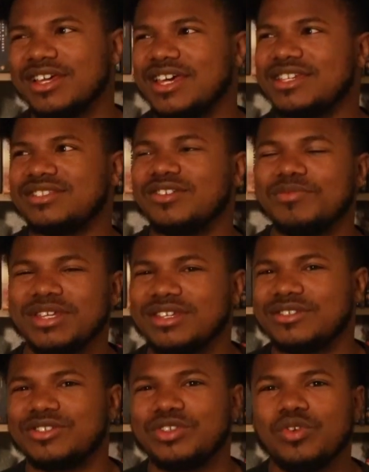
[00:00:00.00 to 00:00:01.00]
It's
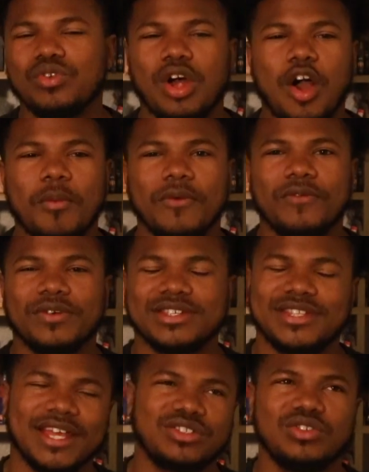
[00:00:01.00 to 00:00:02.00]

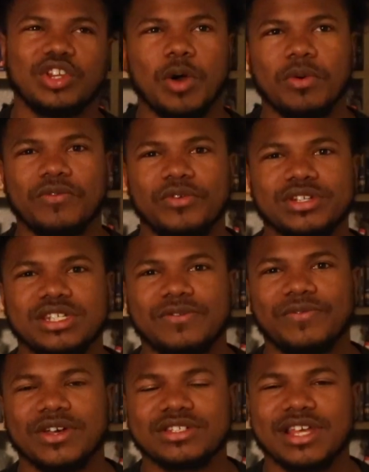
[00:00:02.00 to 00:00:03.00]
not too long before she
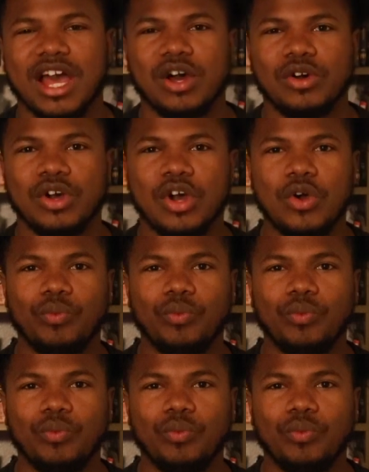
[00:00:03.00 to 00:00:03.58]
figures out